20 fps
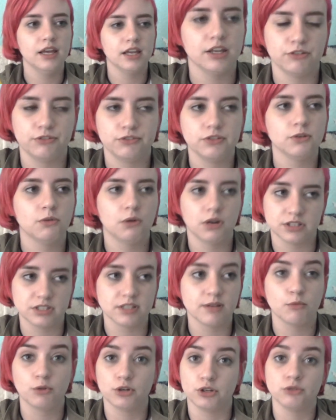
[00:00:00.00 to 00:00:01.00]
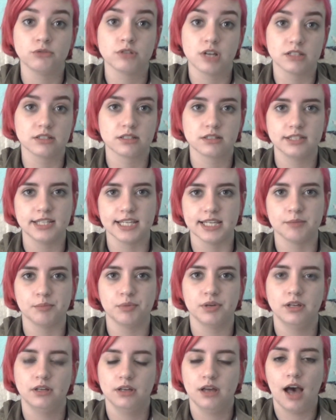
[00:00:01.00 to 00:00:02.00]
If you are someone who does sleep,
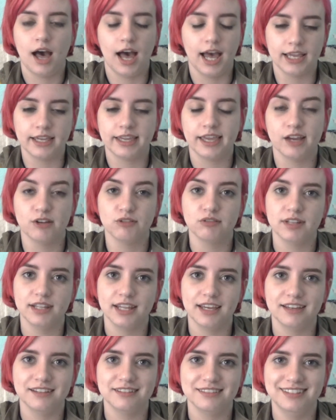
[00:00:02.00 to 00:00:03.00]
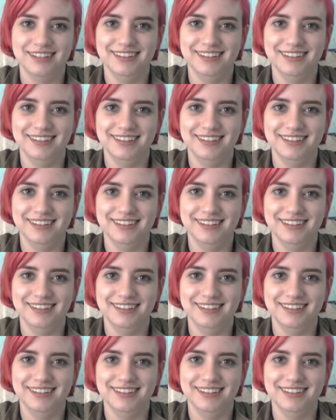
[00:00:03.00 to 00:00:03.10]
I can't relate.